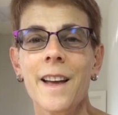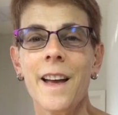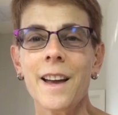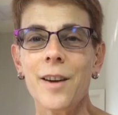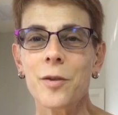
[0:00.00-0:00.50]

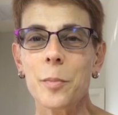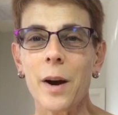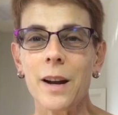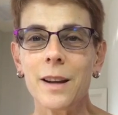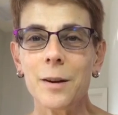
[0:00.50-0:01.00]
Hey
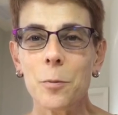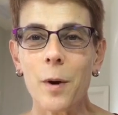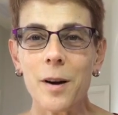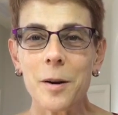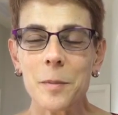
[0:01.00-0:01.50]
everybody,
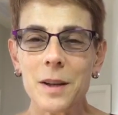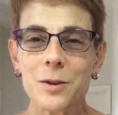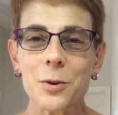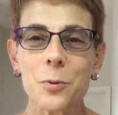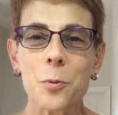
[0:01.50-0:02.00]
welcome
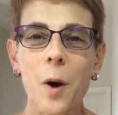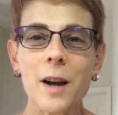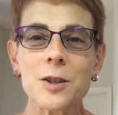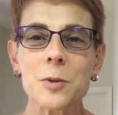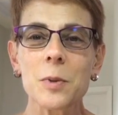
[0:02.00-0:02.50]
into
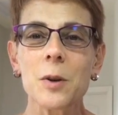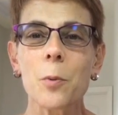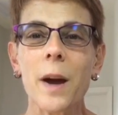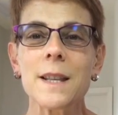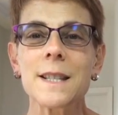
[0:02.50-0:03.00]
Watch Me
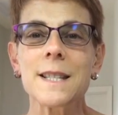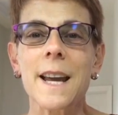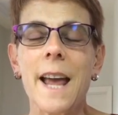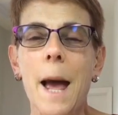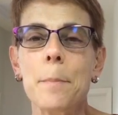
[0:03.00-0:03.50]

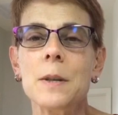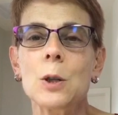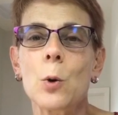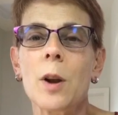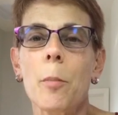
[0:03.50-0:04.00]
Wednesday,
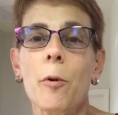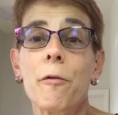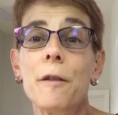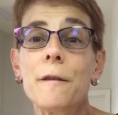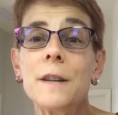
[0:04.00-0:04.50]
episode number
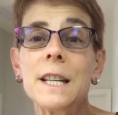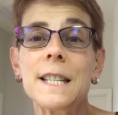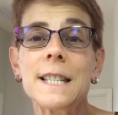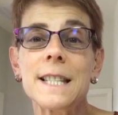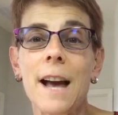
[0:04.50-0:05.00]

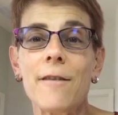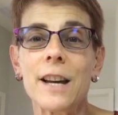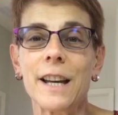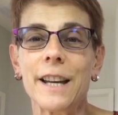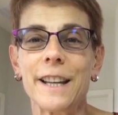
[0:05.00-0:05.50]

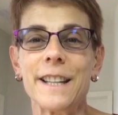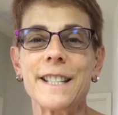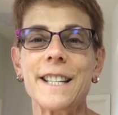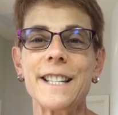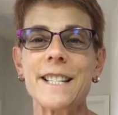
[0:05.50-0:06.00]

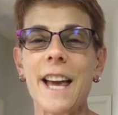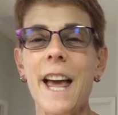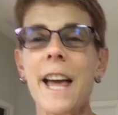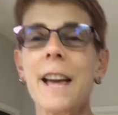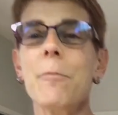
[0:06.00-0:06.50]
57.
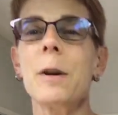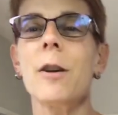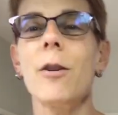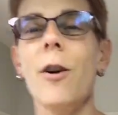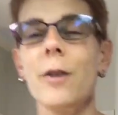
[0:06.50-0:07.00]
Today
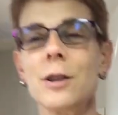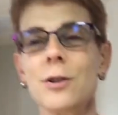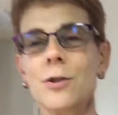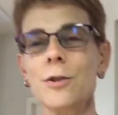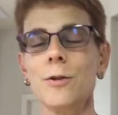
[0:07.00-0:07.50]
we are going
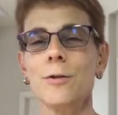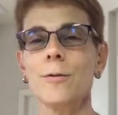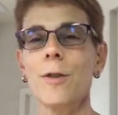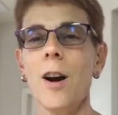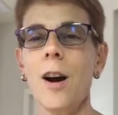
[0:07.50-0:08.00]
to
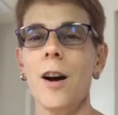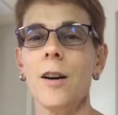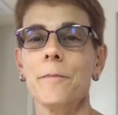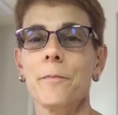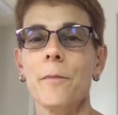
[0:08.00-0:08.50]
do
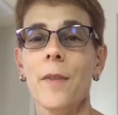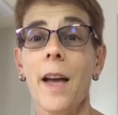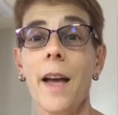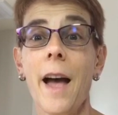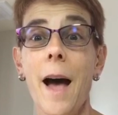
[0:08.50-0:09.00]

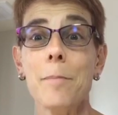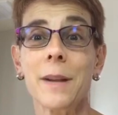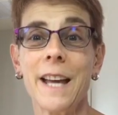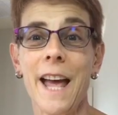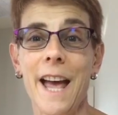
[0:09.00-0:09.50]

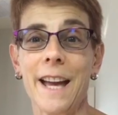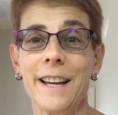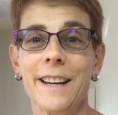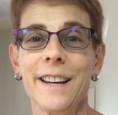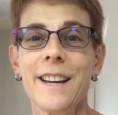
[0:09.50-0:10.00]

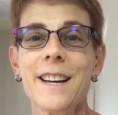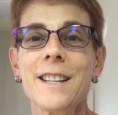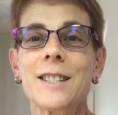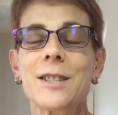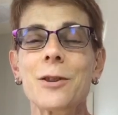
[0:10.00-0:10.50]
applique.
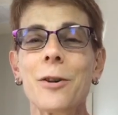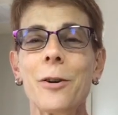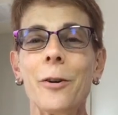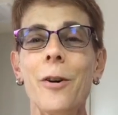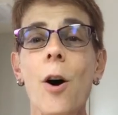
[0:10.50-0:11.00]

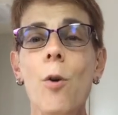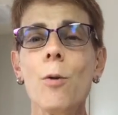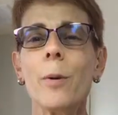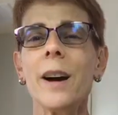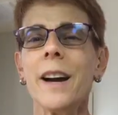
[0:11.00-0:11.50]
So,
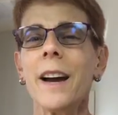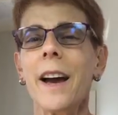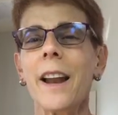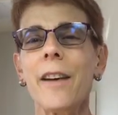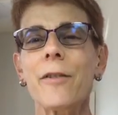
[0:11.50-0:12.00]

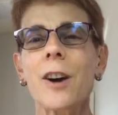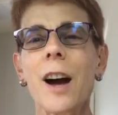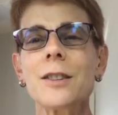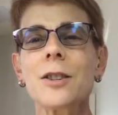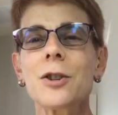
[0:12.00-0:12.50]
and I
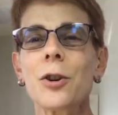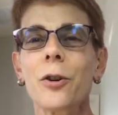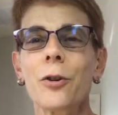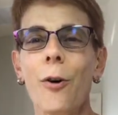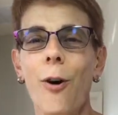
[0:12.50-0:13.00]
forgot to
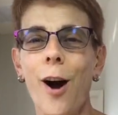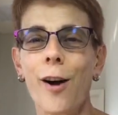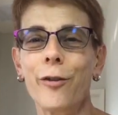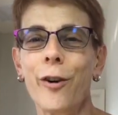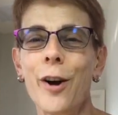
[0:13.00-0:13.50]
turn
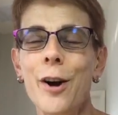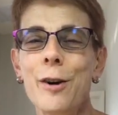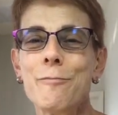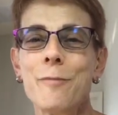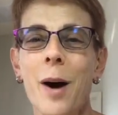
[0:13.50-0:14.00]
off
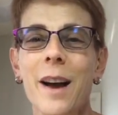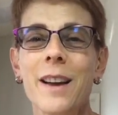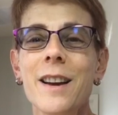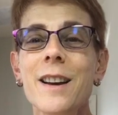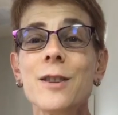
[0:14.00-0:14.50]

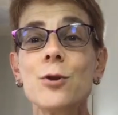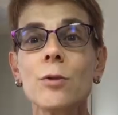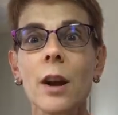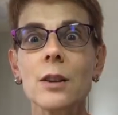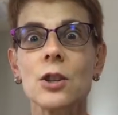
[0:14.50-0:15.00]
my do
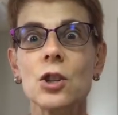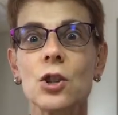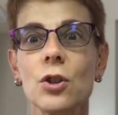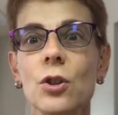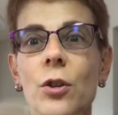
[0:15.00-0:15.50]
not
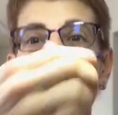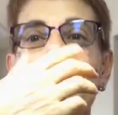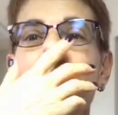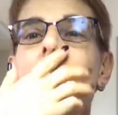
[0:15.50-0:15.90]
disturb.